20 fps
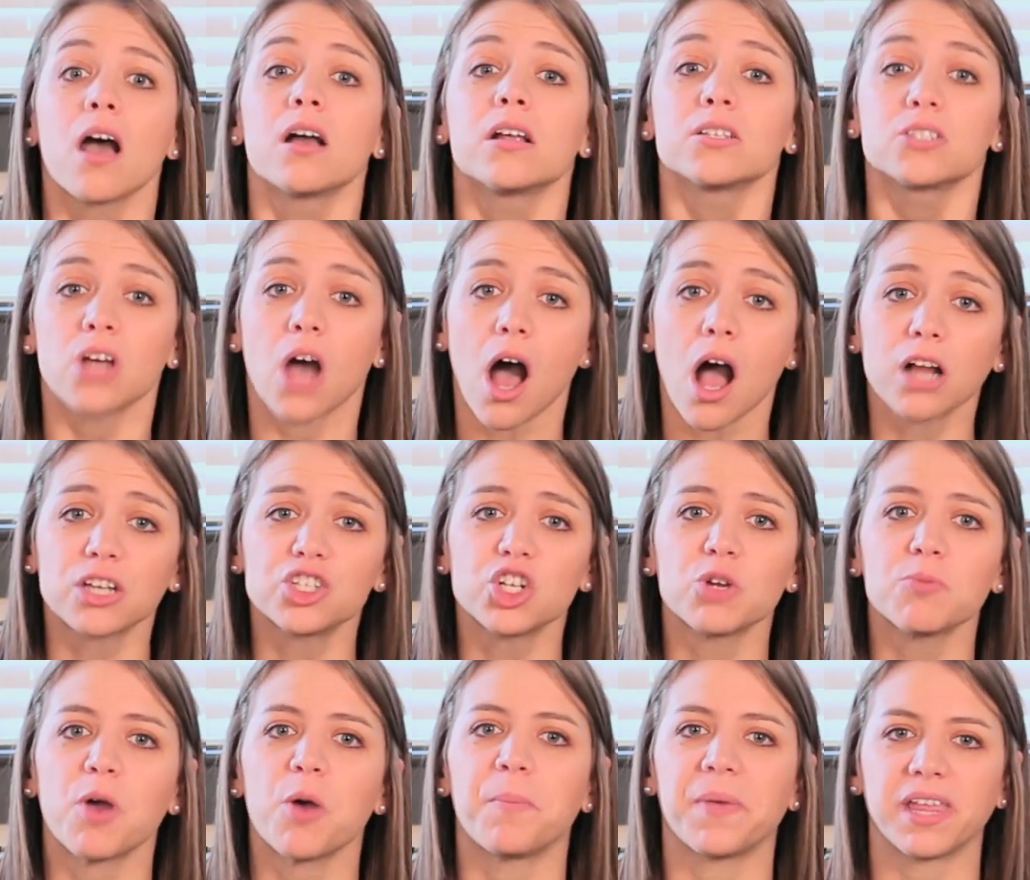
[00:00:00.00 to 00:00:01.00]
Talk to
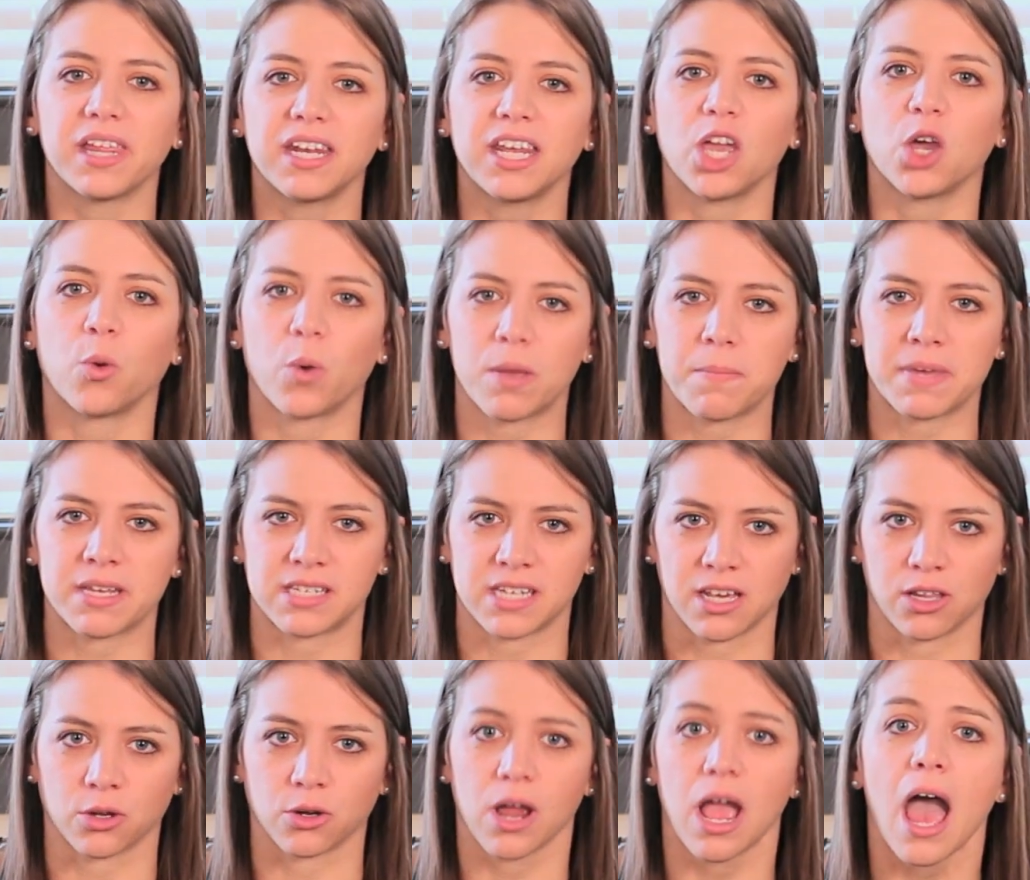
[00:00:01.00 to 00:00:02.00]
your mobility equipment
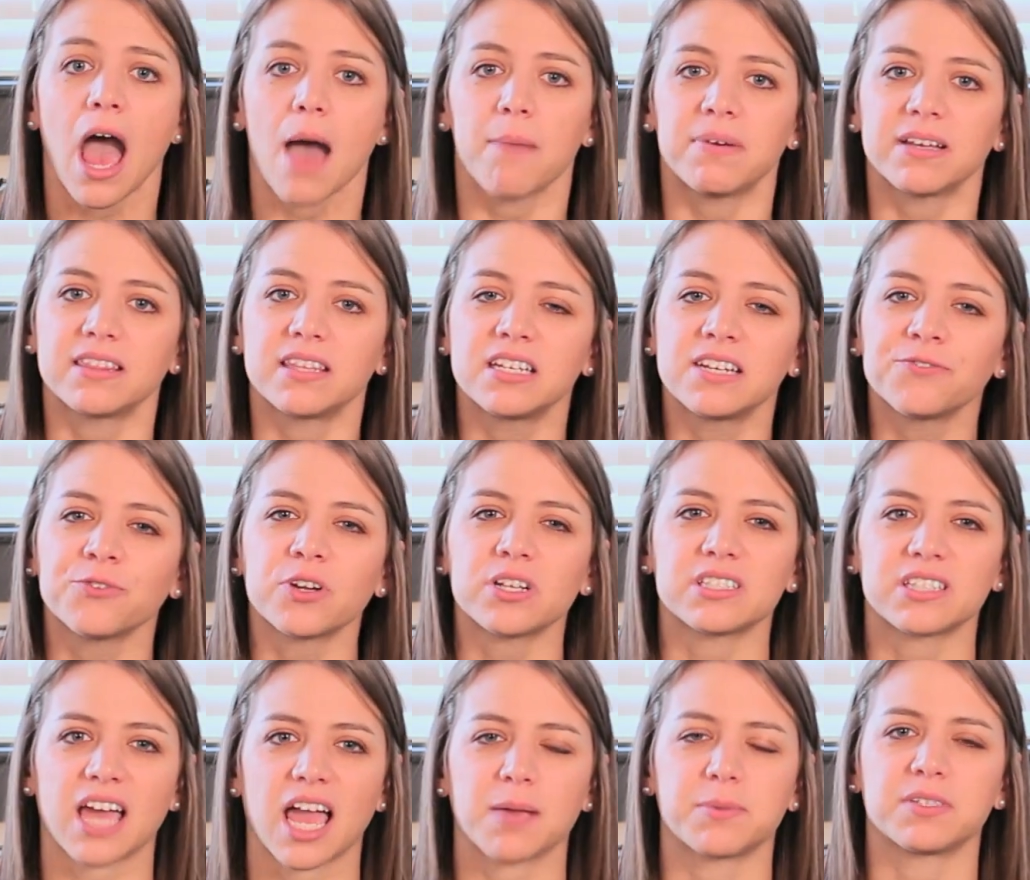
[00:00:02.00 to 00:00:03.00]
dealer about the different
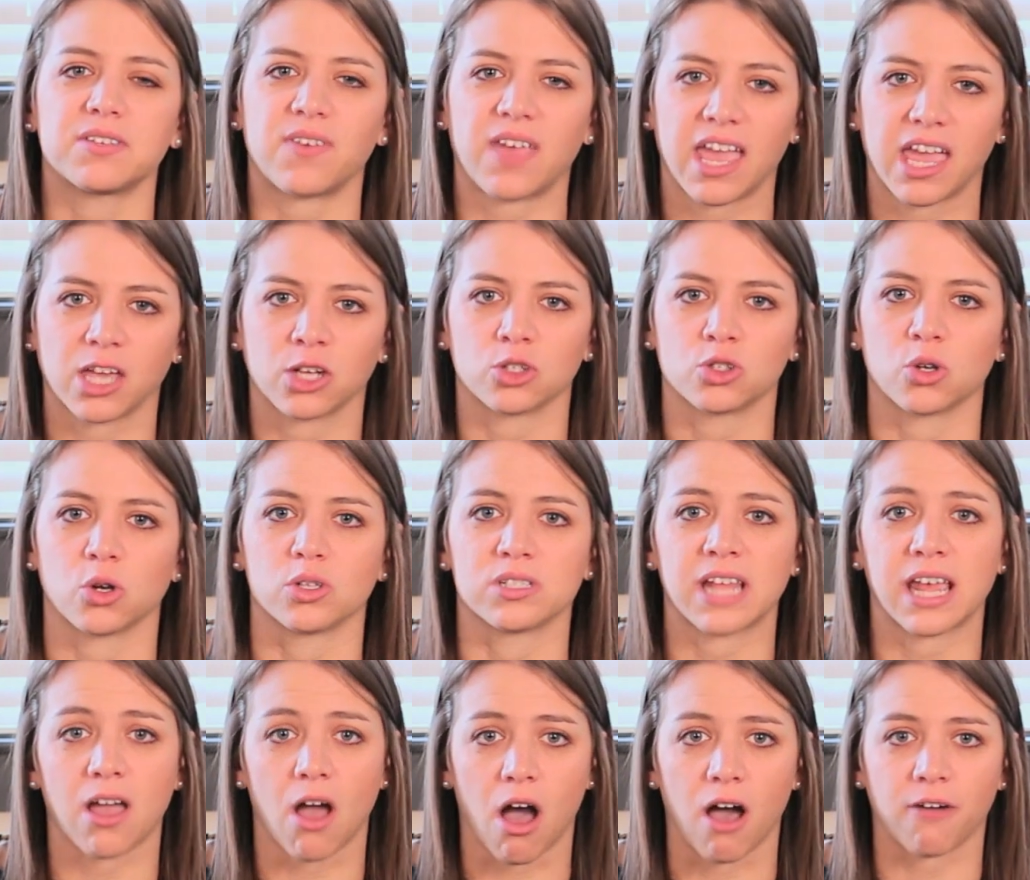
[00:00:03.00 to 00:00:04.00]
types of hand controls
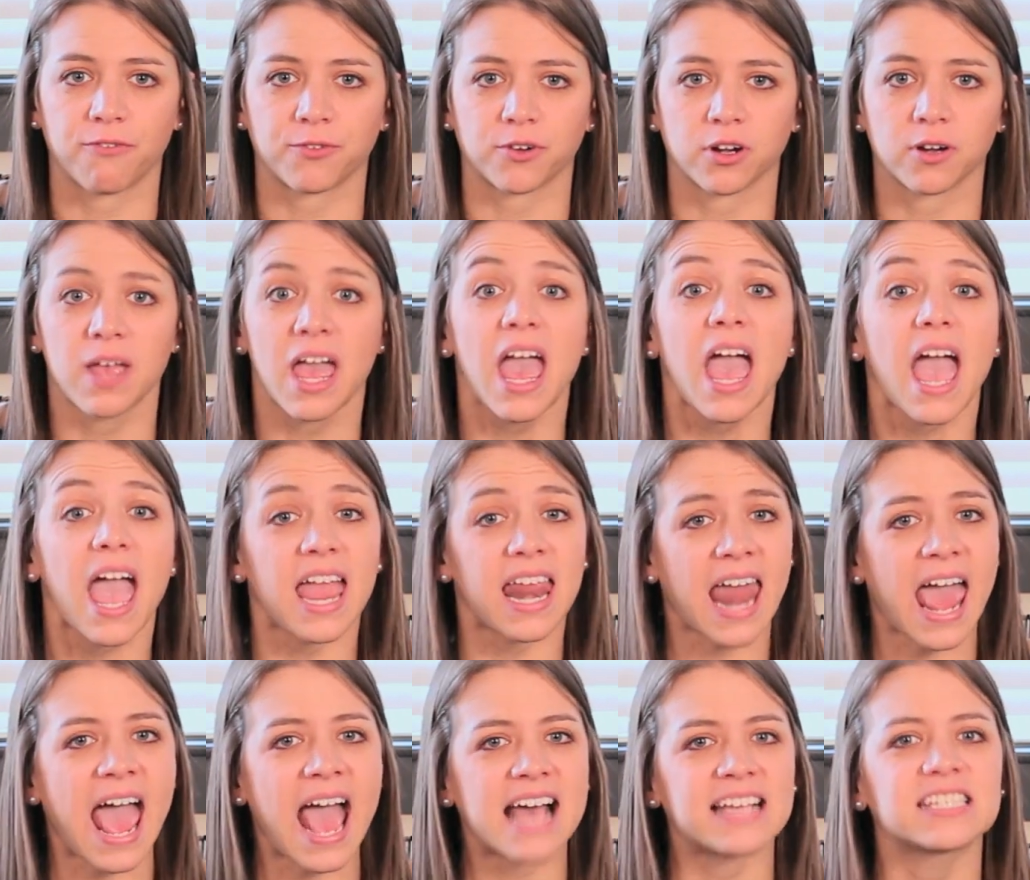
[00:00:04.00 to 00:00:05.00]
they offer and
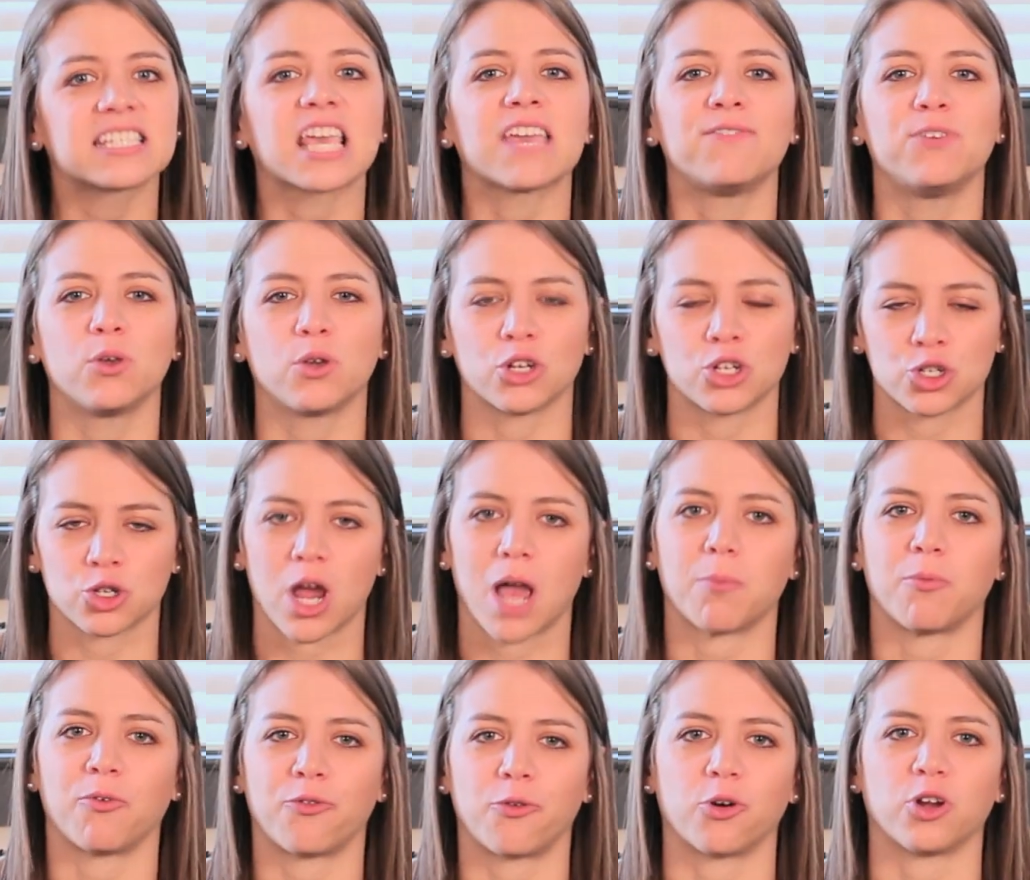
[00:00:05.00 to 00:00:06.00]
ask if you can try
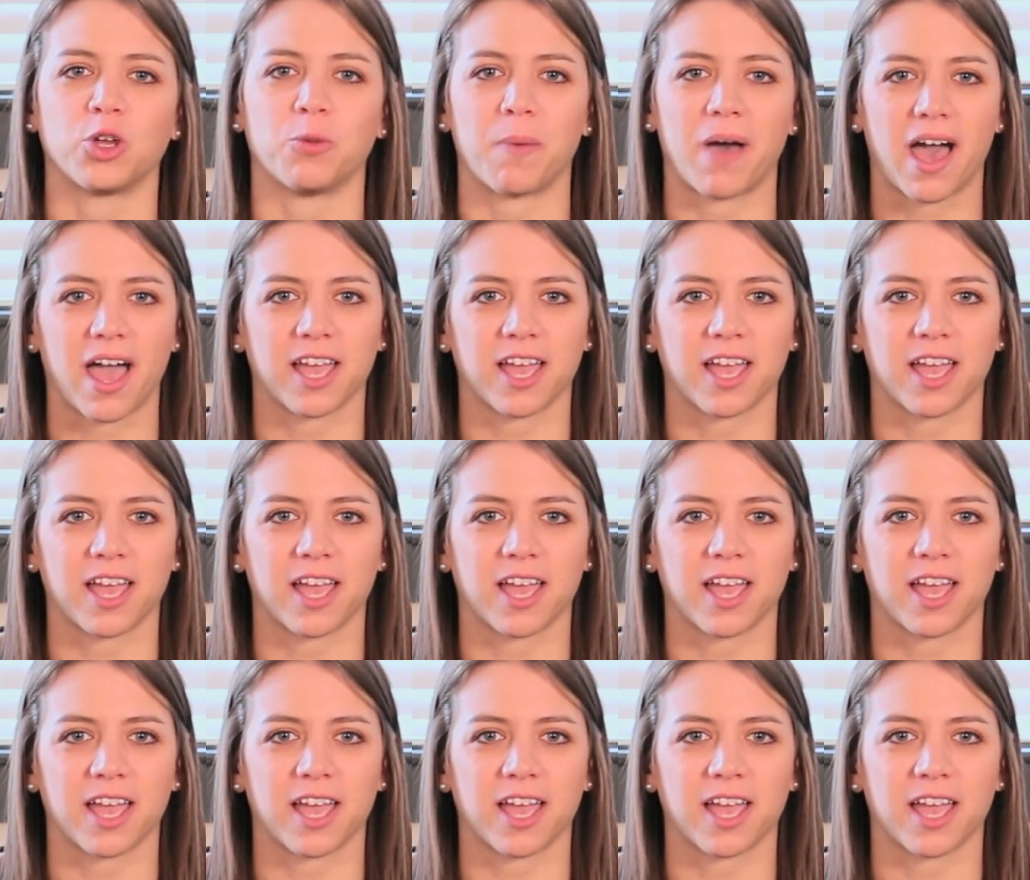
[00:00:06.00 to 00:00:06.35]
before you buy.